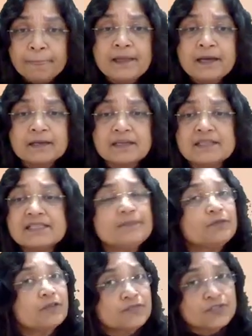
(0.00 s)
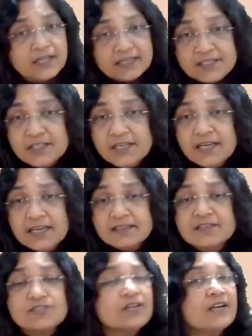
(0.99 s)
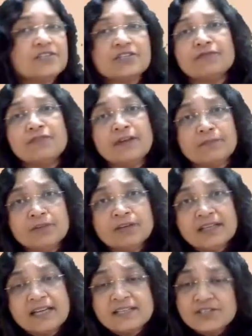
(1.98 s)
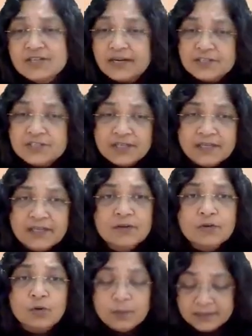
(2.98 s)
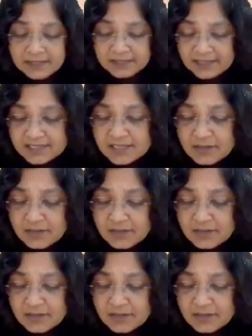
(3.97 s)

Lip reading: the concept of strategy, the strategic framework, and strategy in global context.